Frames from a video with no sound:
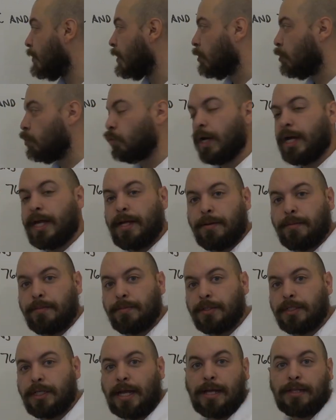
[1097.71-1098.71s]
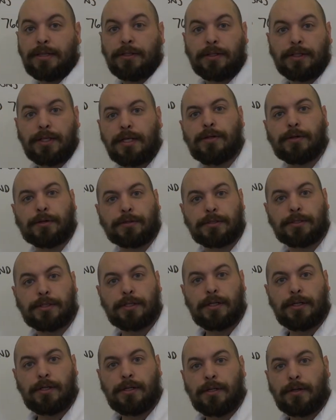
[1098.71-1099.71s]
the grams and the liters,
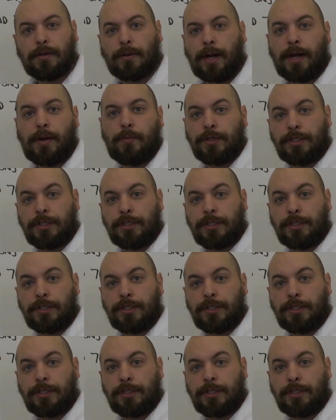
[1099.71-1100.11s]
right?